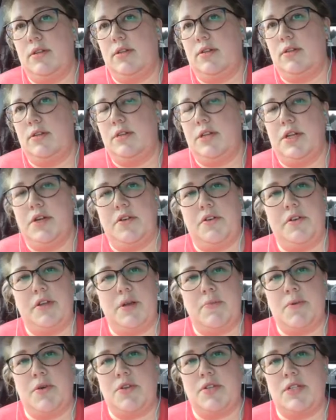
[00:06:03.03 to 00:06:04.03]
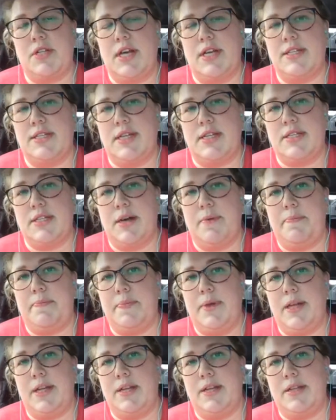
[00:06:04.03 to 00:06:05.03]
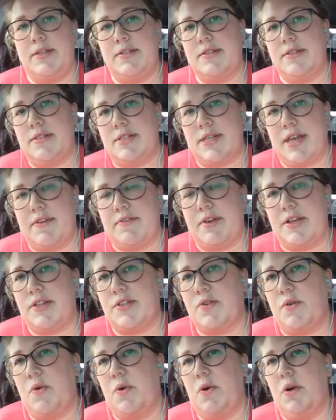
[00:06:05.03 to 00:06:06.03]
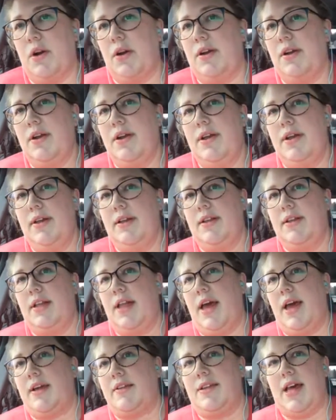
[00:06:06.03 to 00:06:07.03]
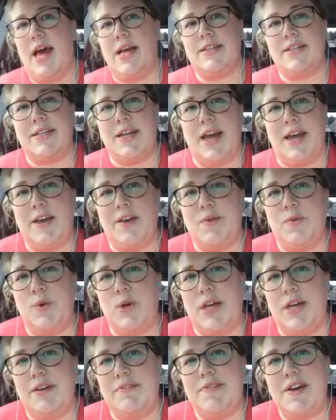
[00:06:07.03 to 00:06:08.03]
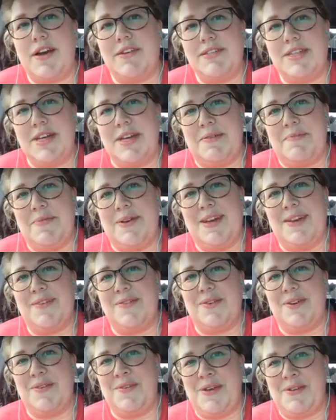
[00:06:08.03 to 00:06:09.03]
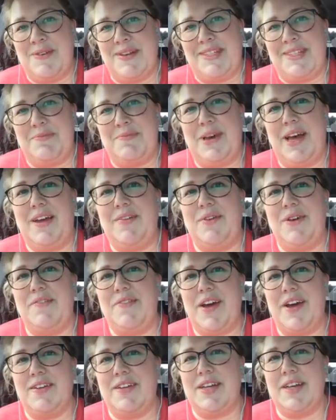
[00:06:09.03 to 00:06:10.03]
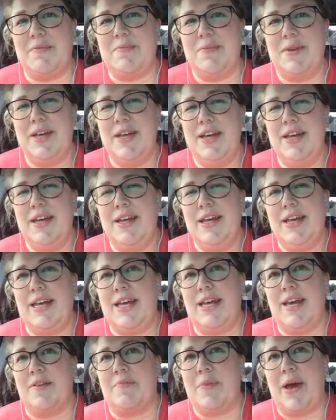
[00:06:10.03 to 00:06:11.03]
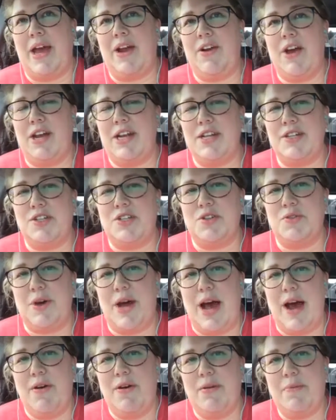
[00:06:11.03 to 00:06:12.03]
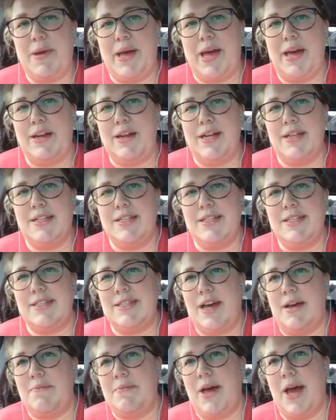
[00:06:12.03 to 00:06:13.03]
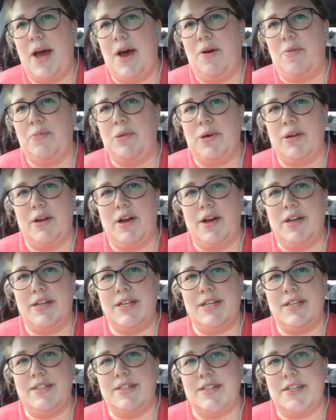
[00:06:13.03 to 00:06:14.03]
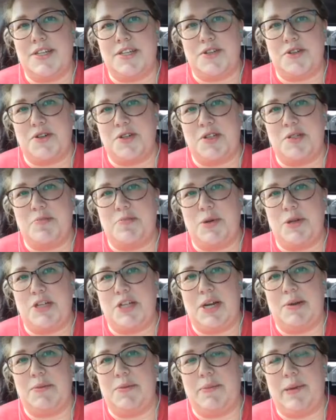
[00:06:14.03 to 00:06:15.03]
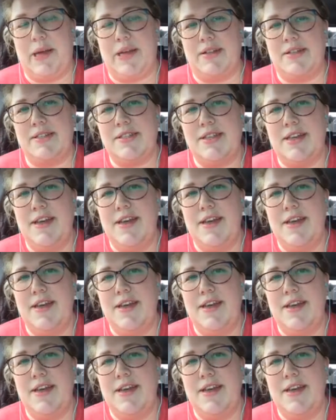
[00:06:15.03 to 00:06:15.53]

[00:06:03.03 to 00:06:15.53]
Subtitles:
literally most nights ends up in his skivvies, or like last night we found him when we went to bed. He had migrated to our bed and somehow put on his sister's pajama pants.